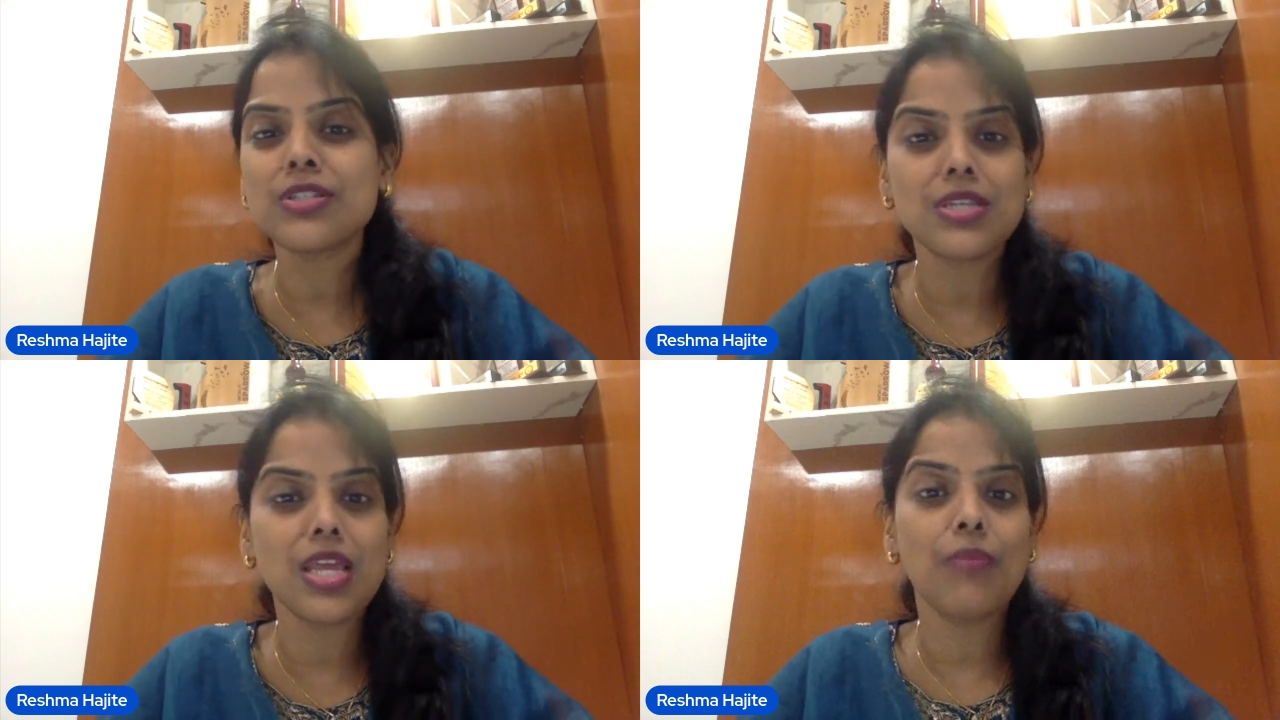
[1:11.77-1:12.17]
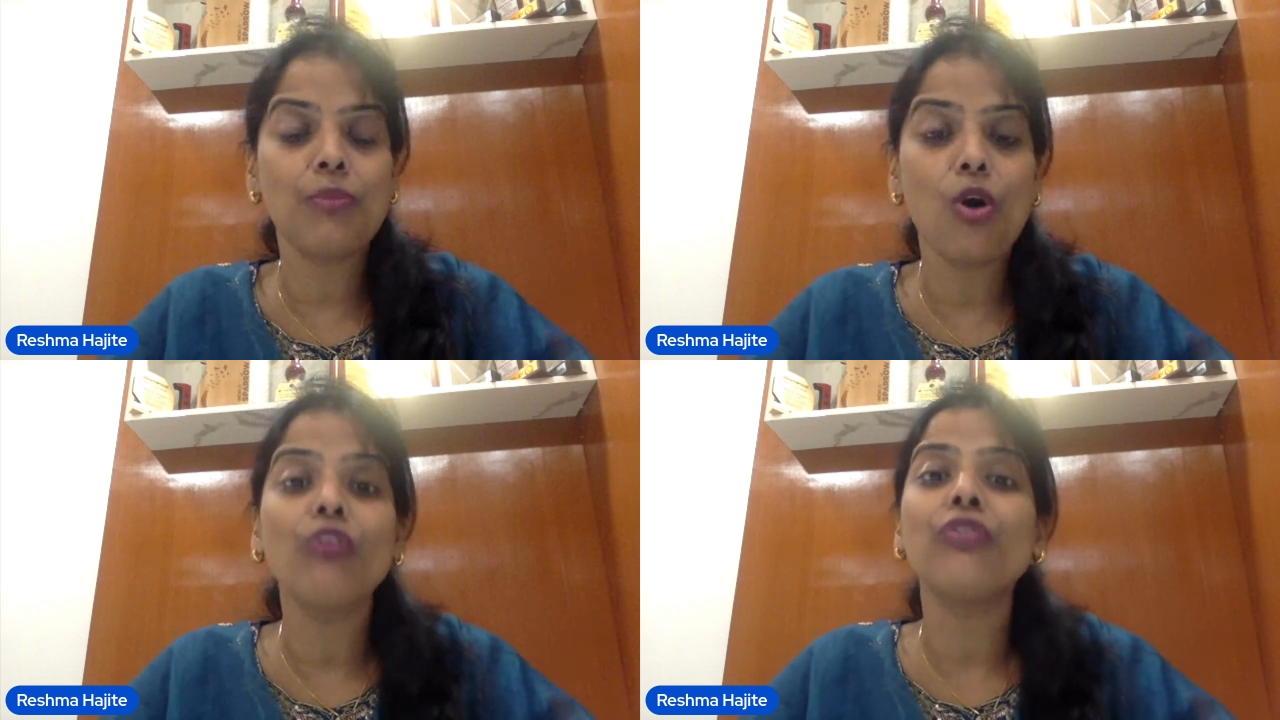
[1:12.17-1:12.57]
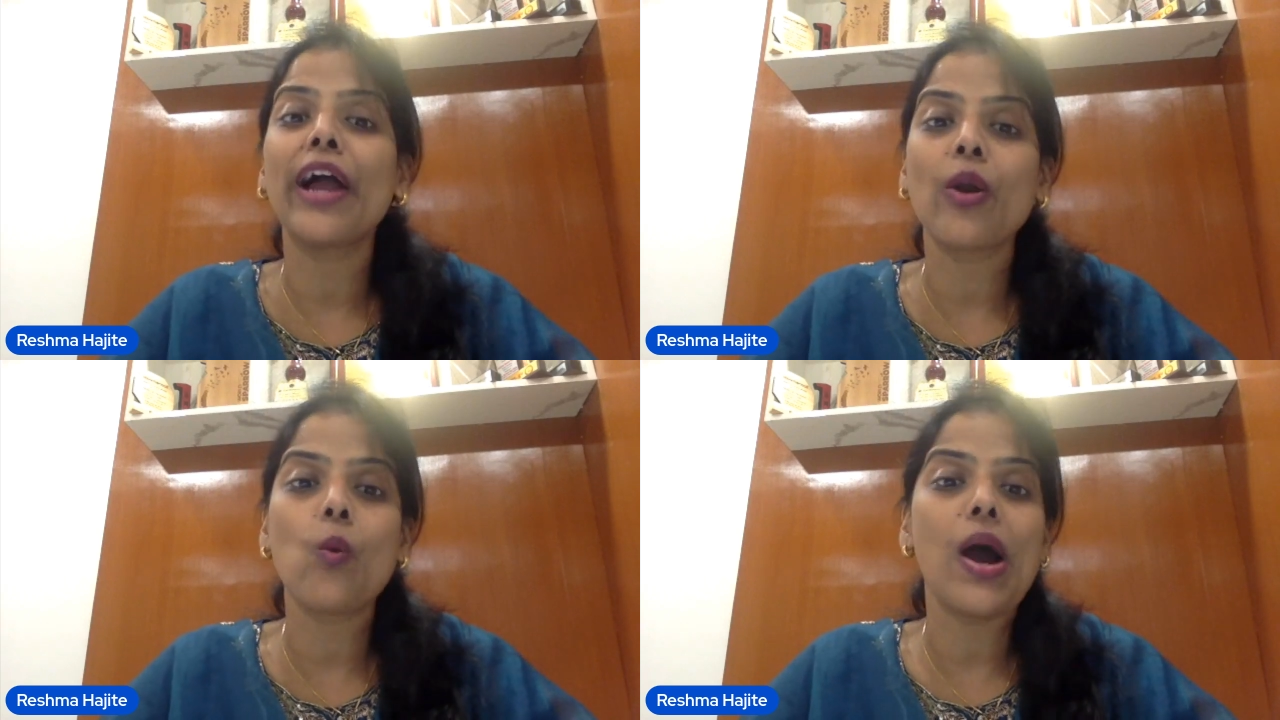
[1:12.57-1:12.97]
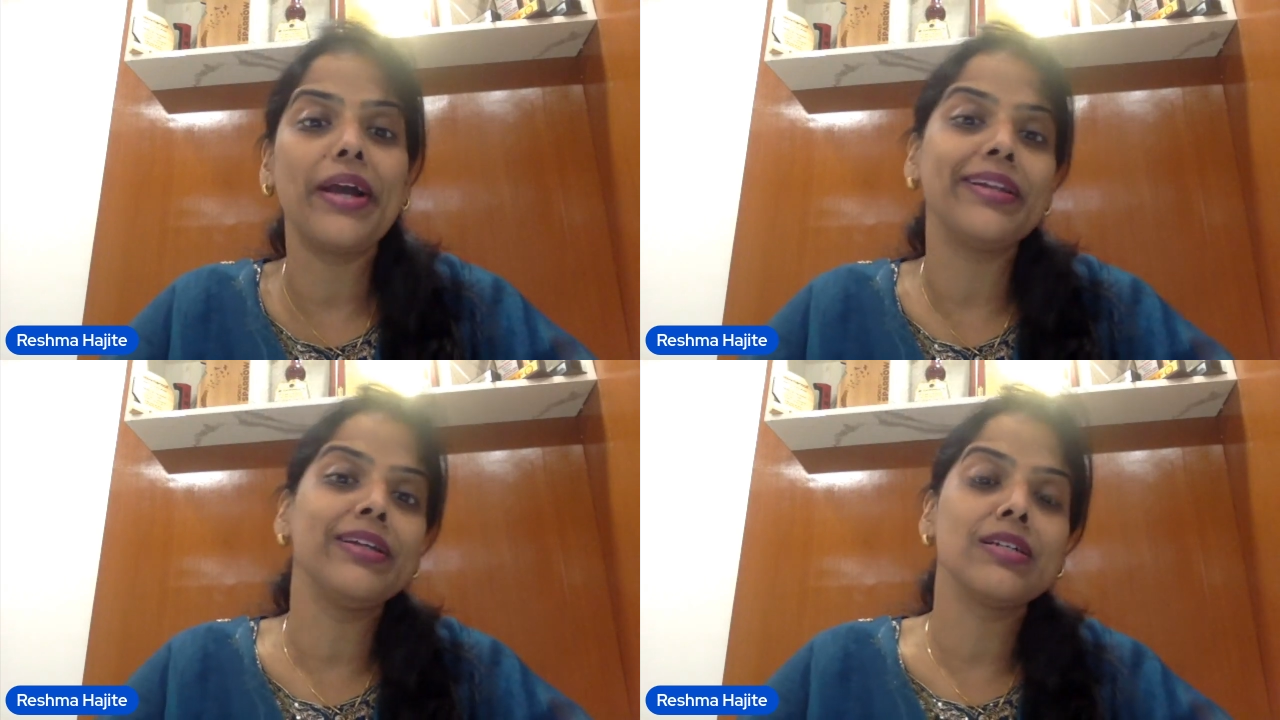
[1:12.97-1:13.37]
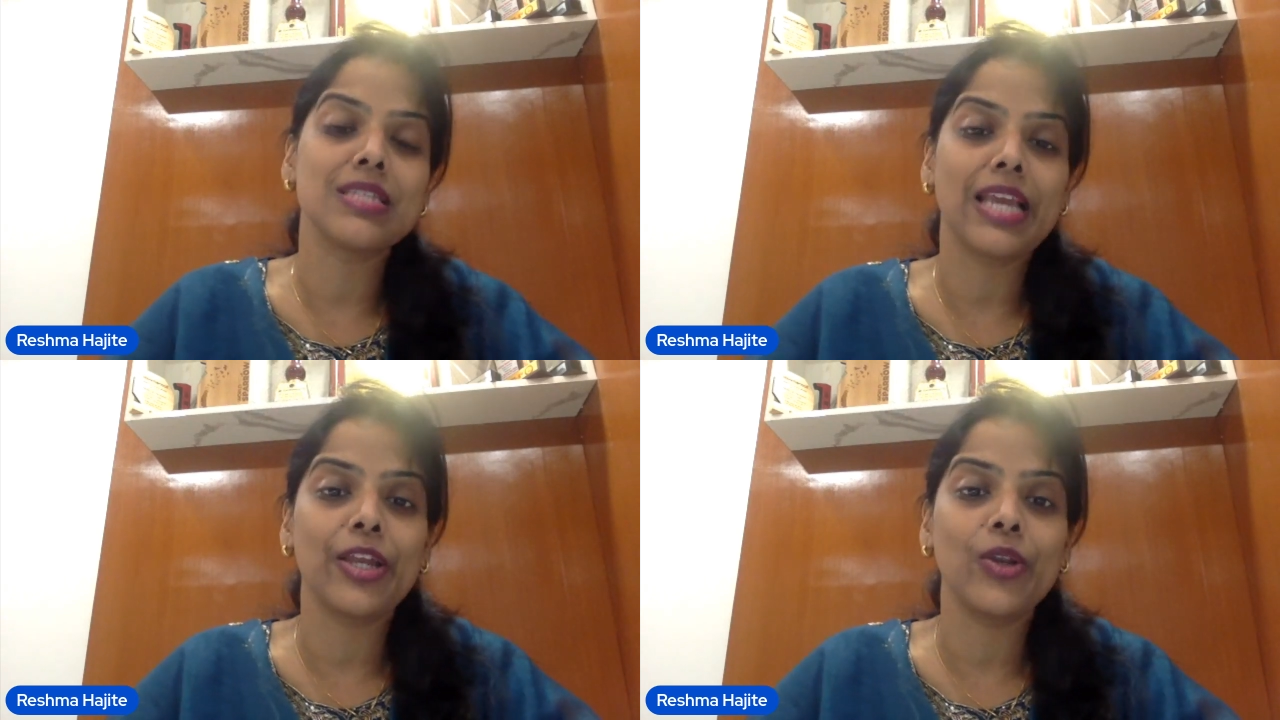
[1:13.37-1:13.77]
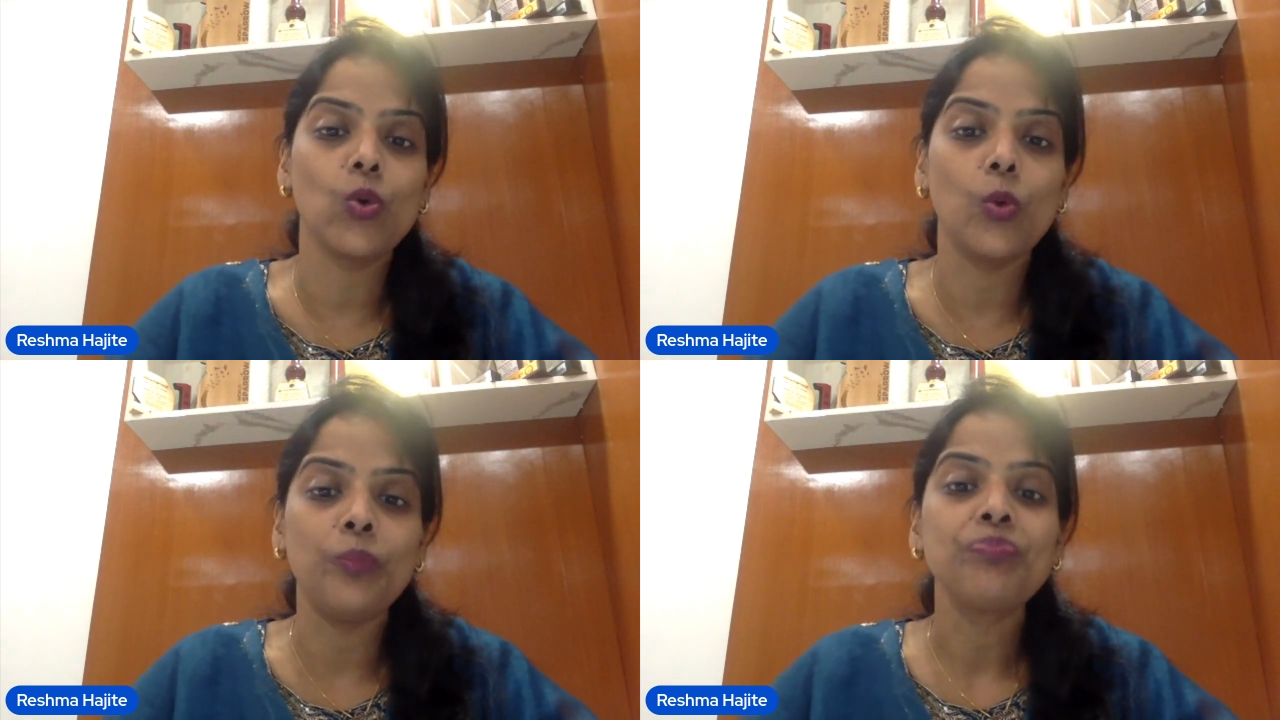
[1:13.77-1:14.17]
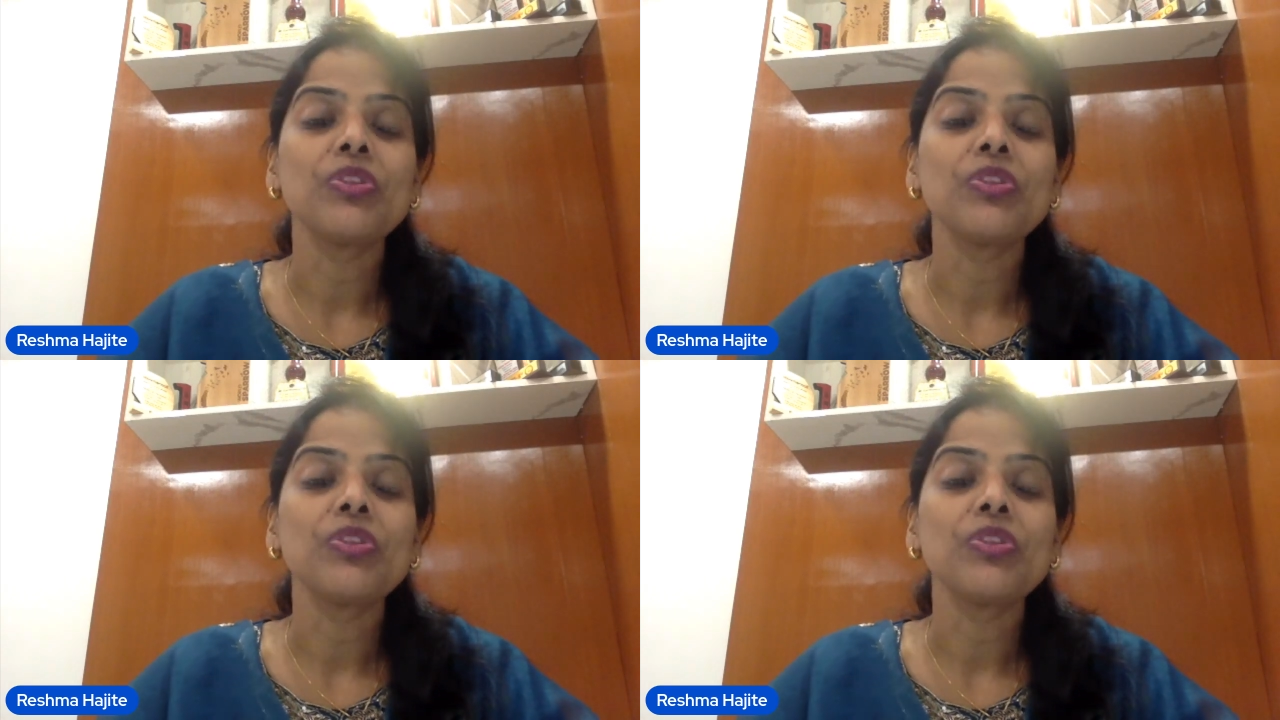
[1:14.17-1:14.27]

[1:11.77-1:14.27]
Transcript: step of acquiring a second home.